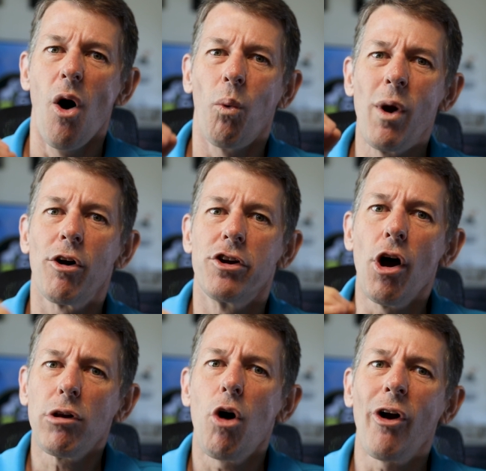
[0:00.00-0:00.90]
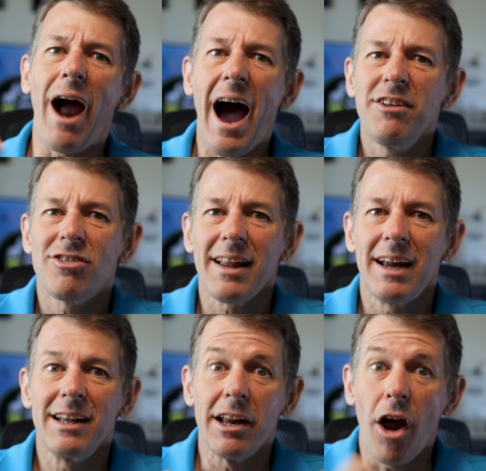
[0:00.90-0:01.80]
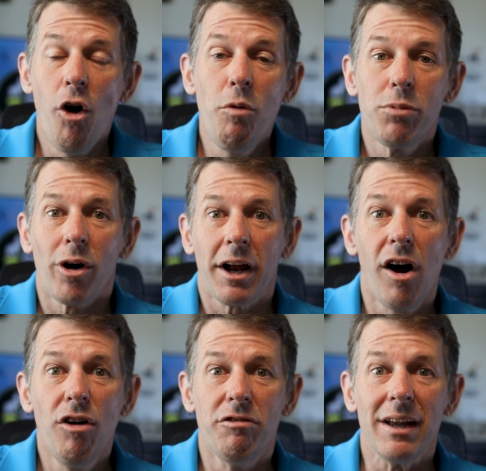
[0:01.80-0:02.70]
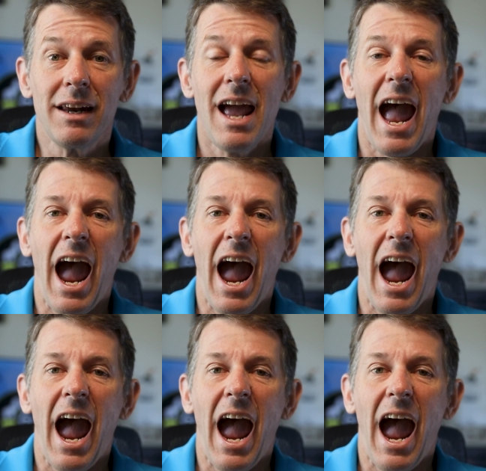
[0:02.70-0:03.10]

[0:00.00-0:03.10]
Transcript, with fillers: We're no longer isolated at home during COVID